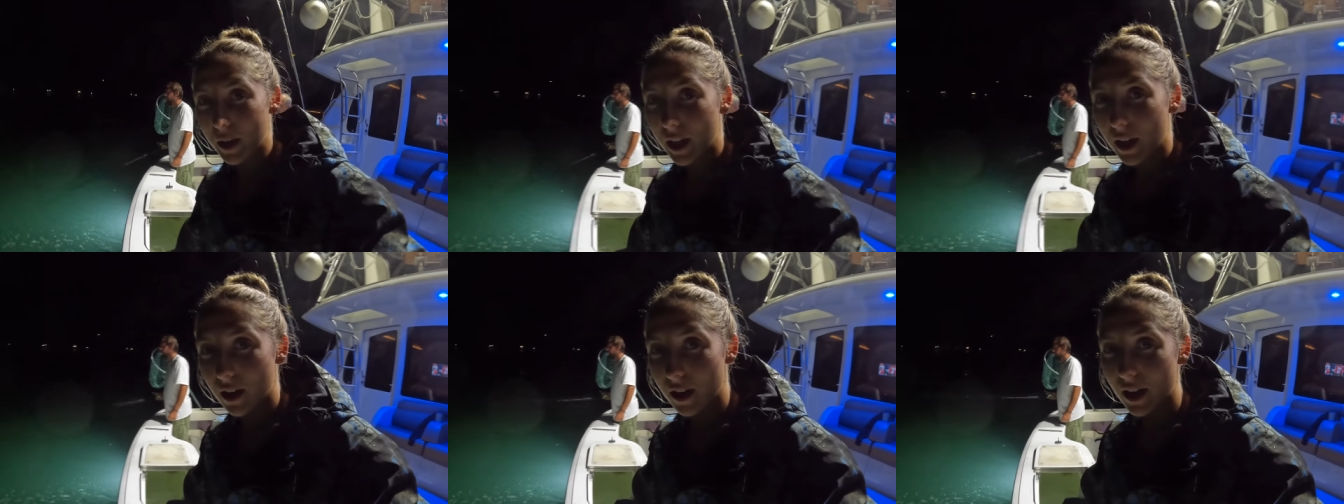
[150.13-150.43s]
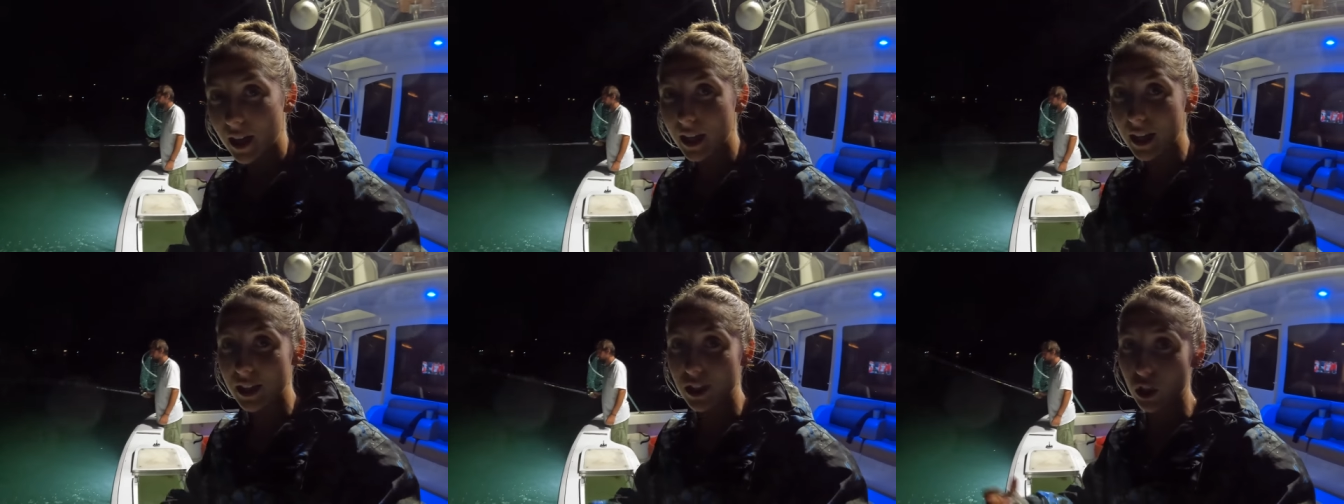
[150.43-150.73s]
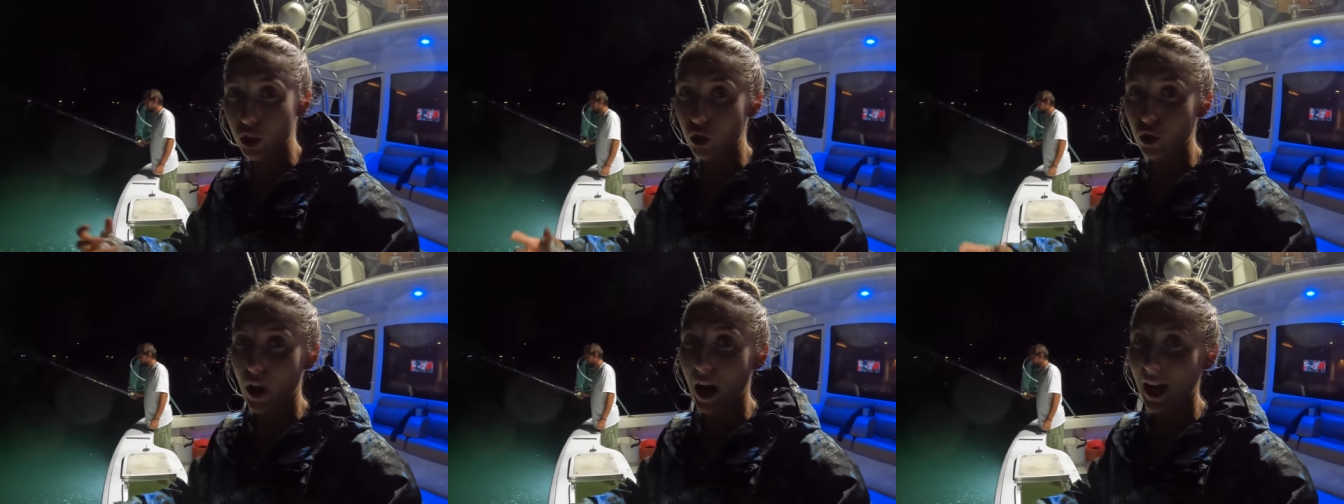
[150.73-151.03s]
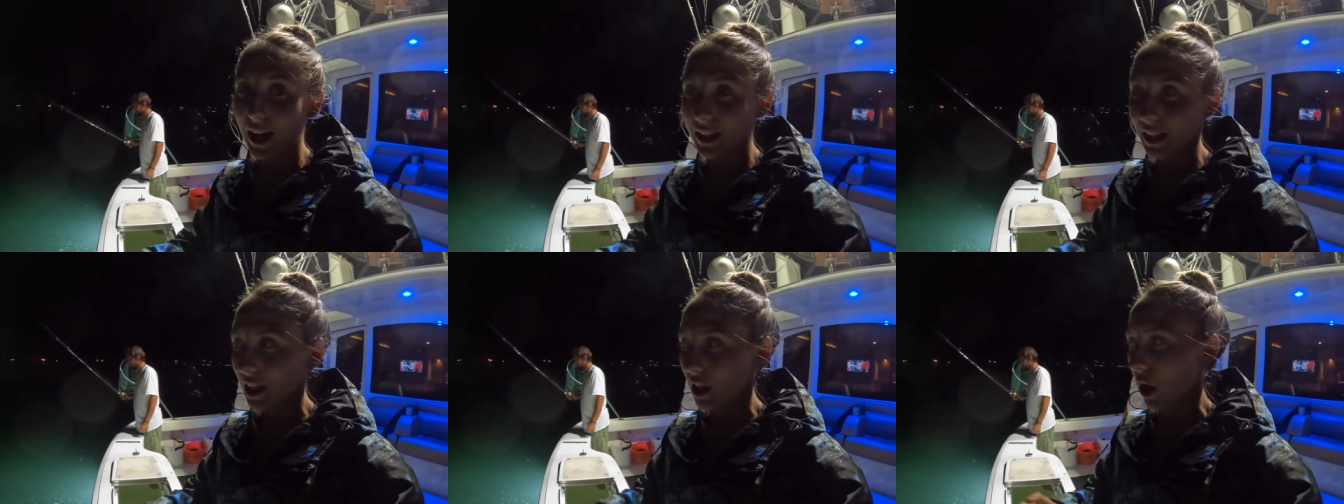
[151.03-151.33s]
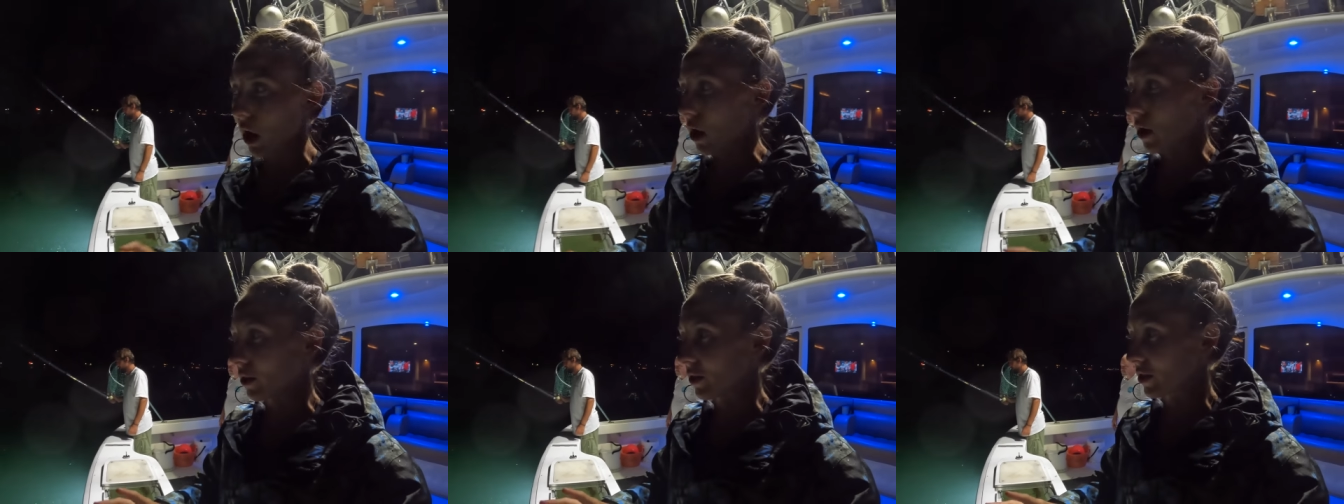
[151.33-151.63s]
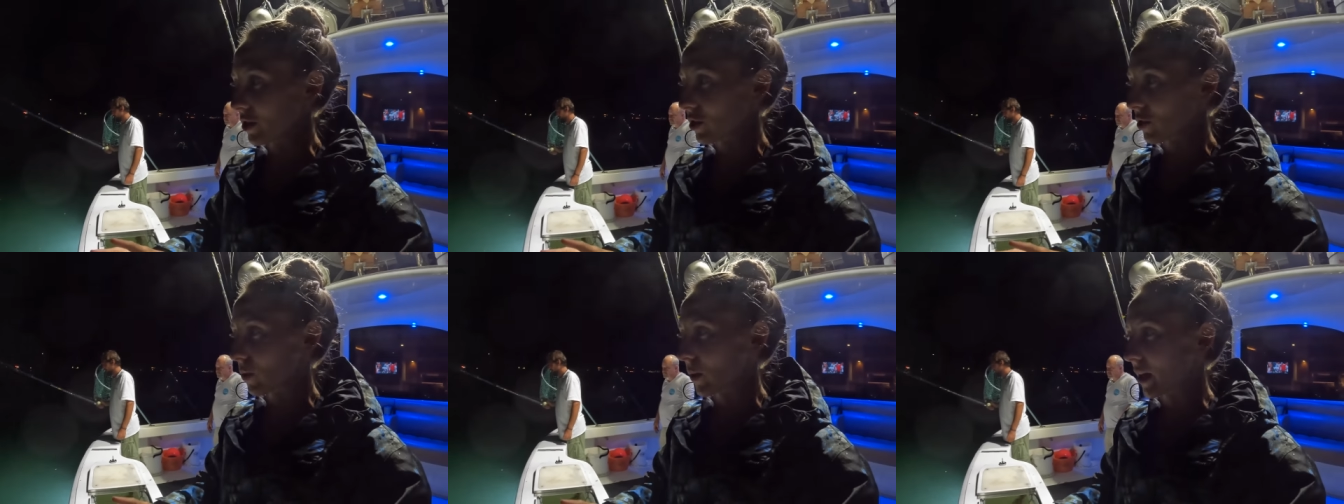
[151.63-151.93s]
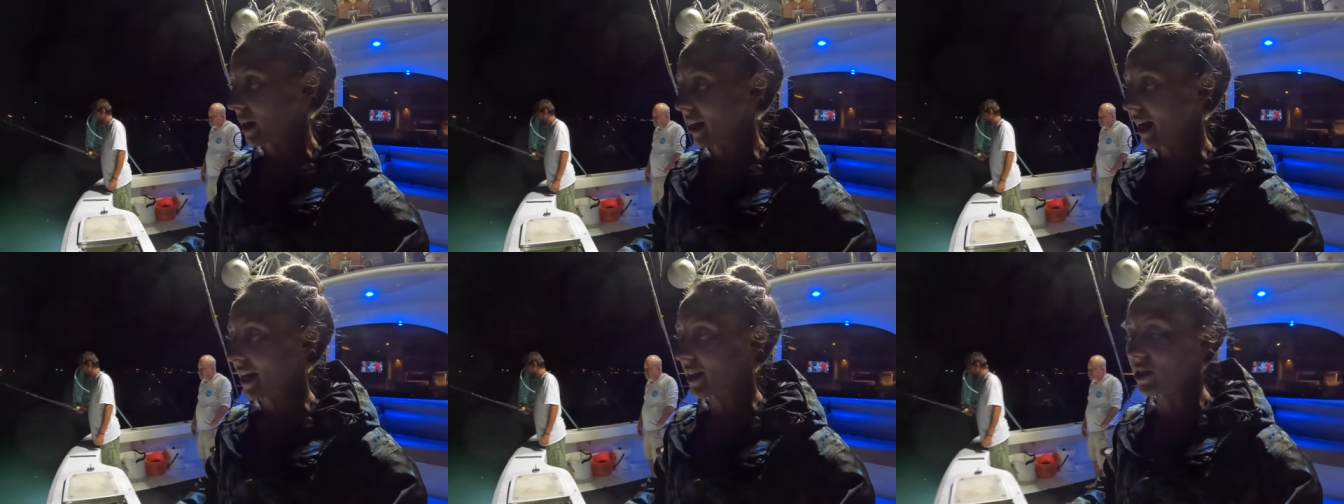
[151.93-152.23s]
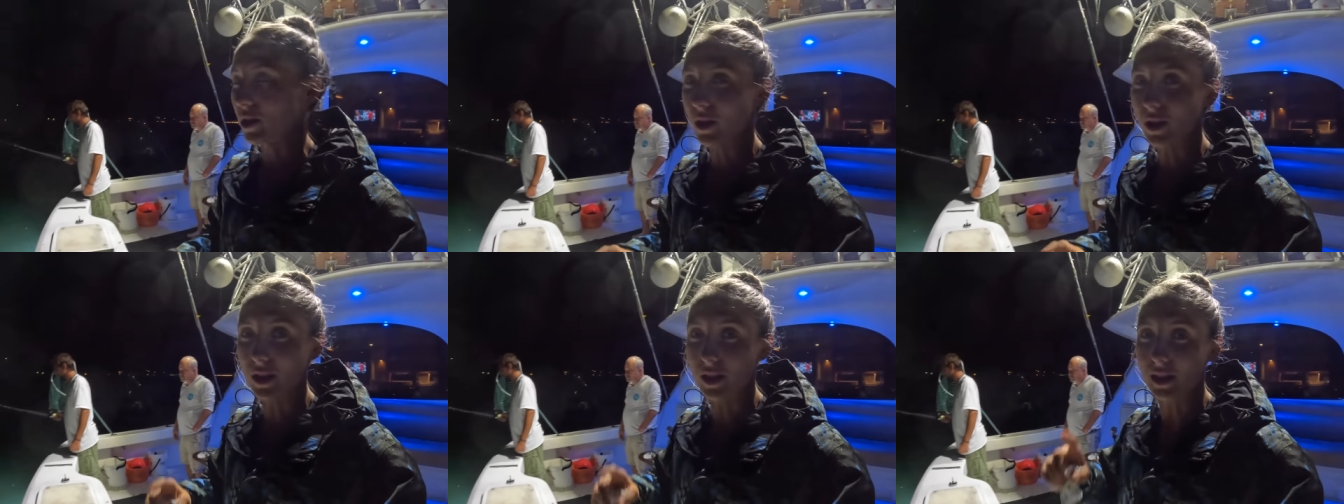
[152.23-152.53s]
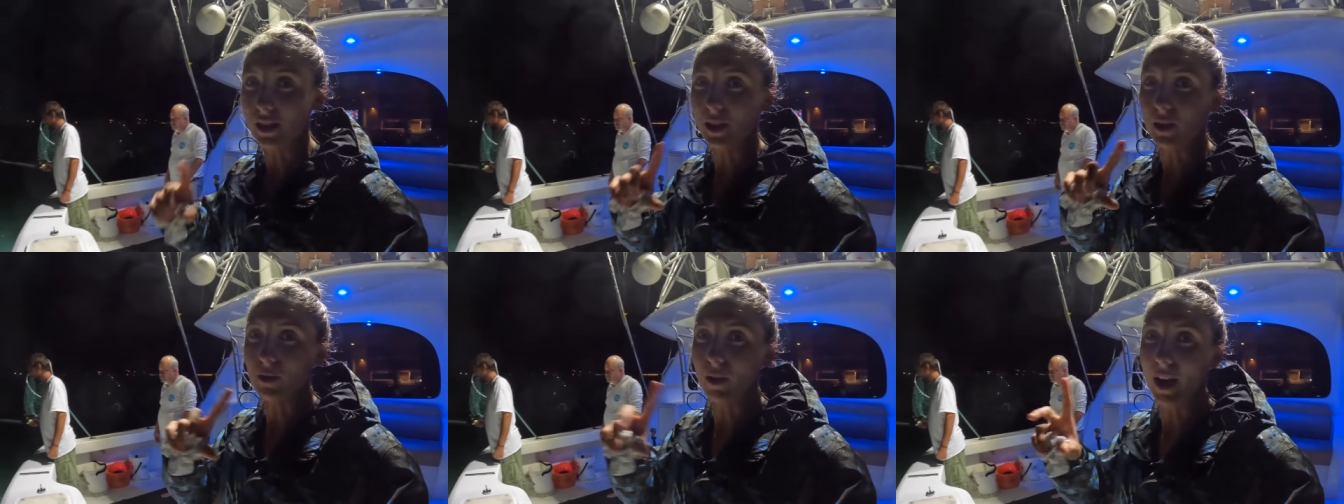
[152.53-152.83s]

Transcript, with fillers: here and it's attracting all the squid. As you can see